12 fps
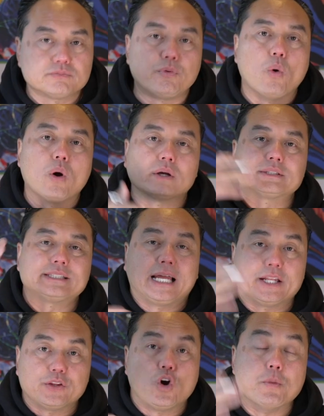for
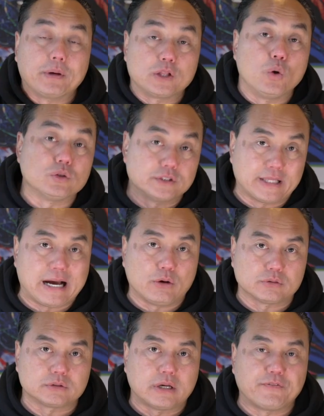selling the home and closing the
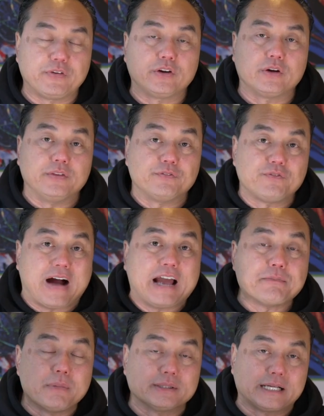house. So I figure in
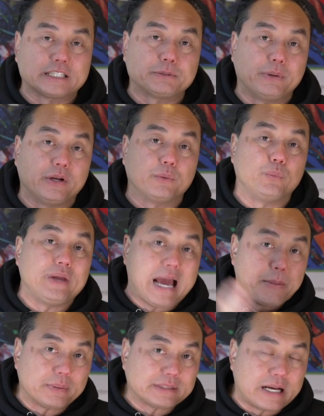5 months, I should be able to
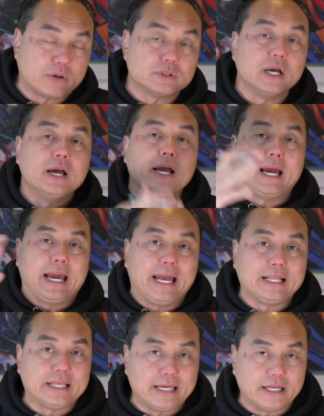rehab this house
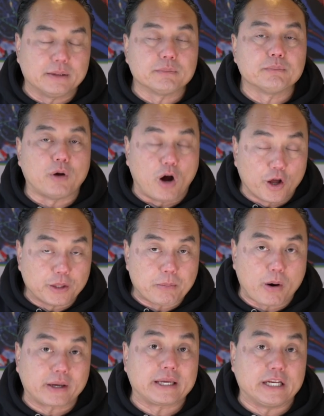and get it on the
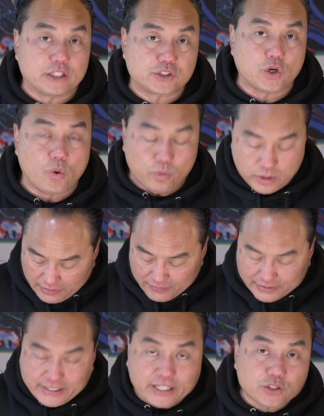market and get it sold. If
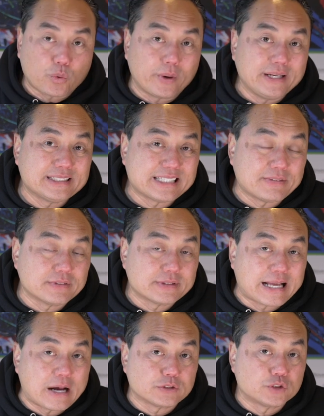I take
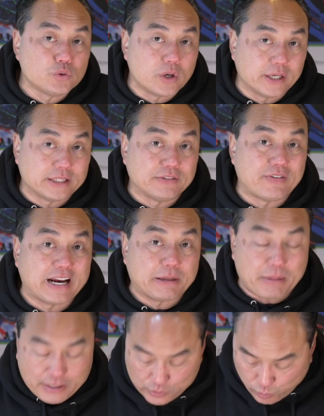$27,200 divided
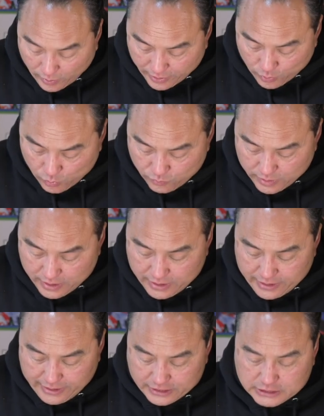by 12,
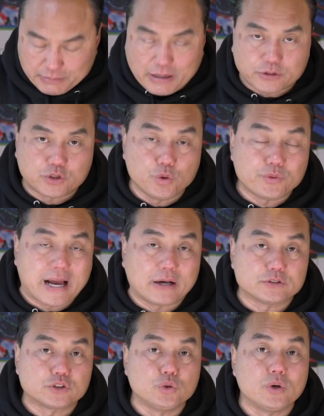it's about
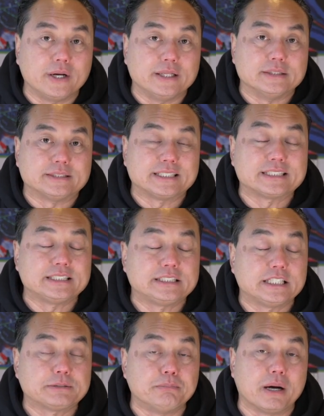
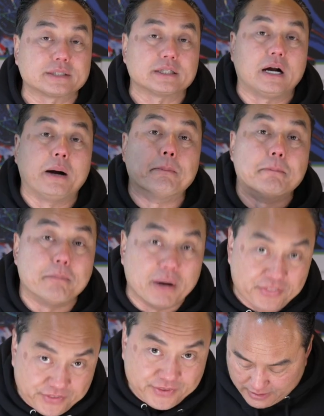$2,266 a
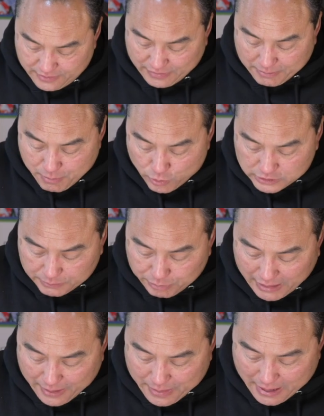month. If I
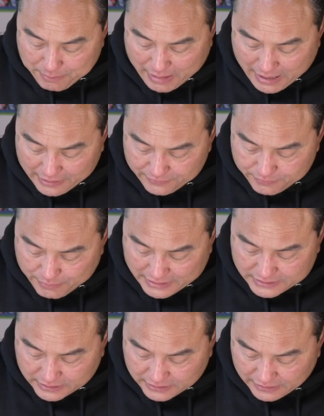multiply that by
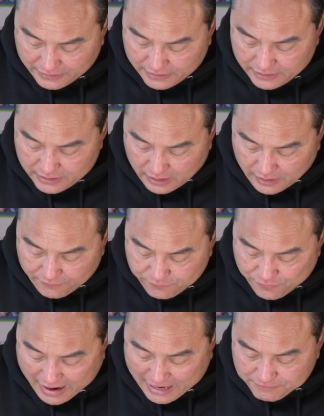basically
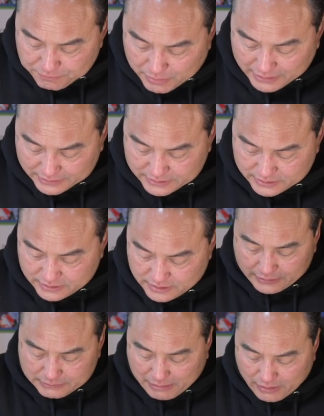5 months,
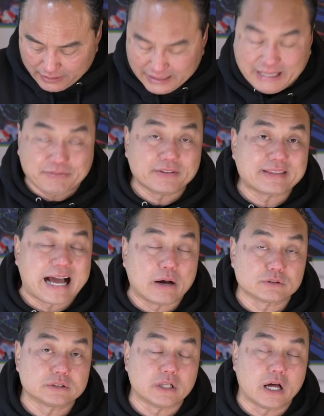it's about
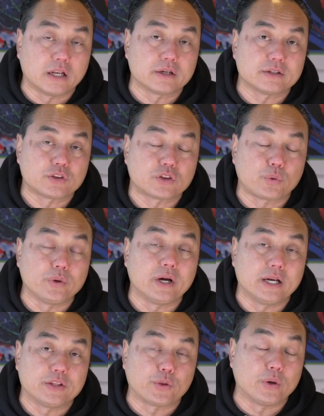$11,000,
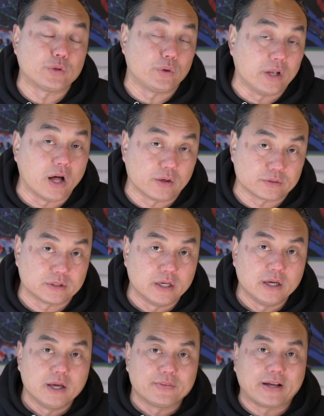$333.
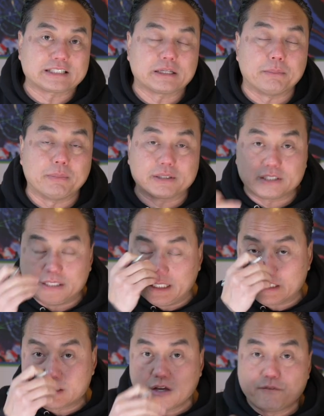That's how much it
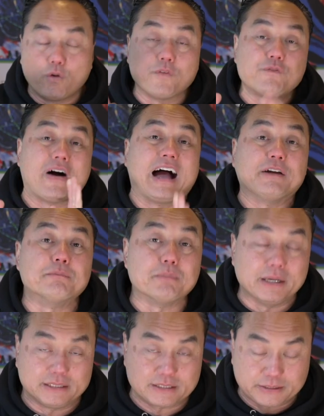is for 5
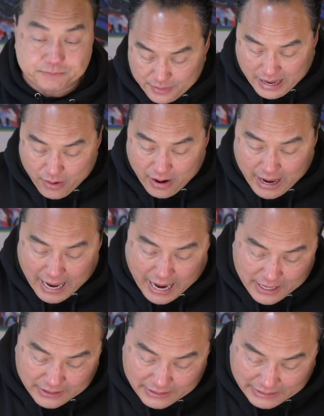months. Now I
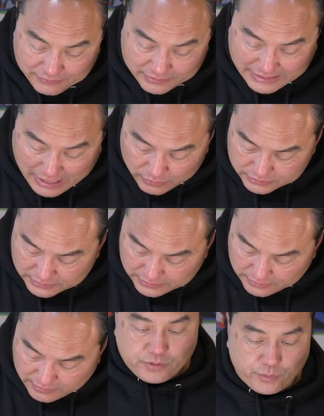add
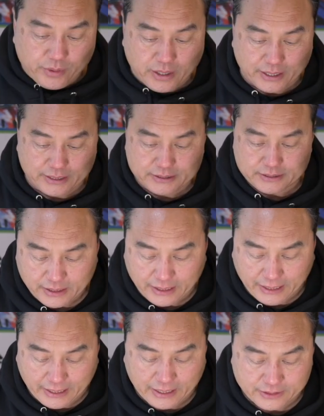
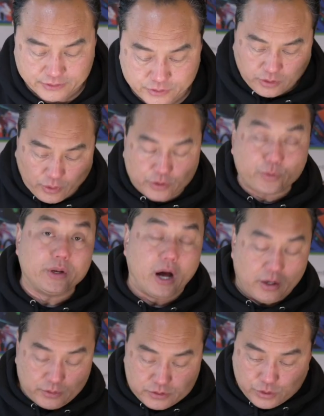
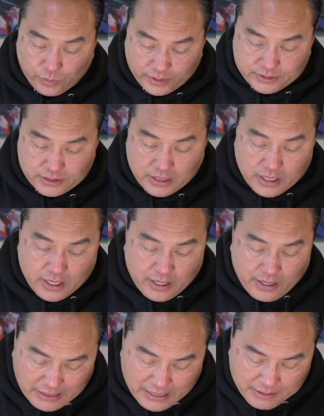$11,333 to it.
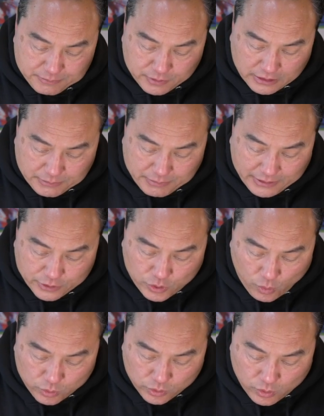I'm going to be
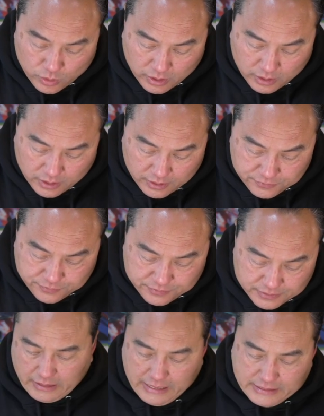total of
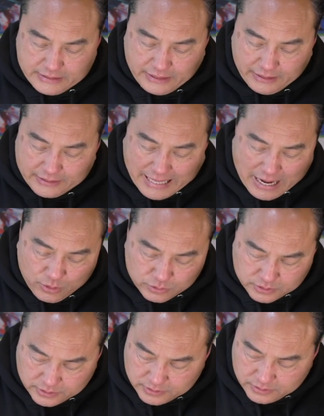
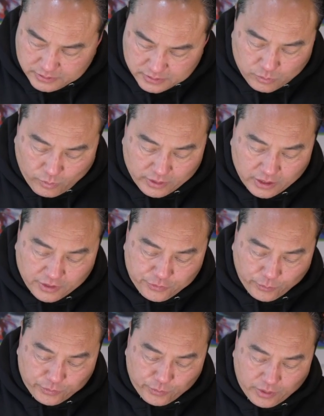
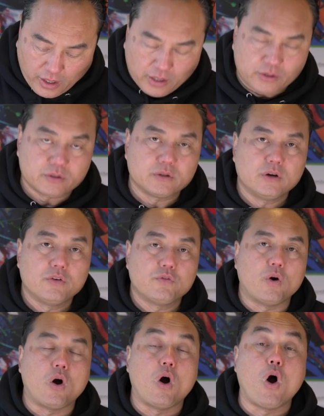$18,133
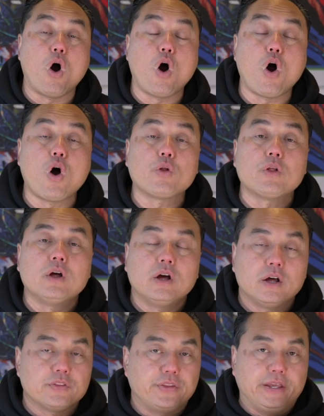for all
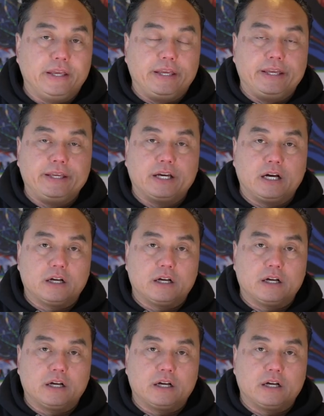the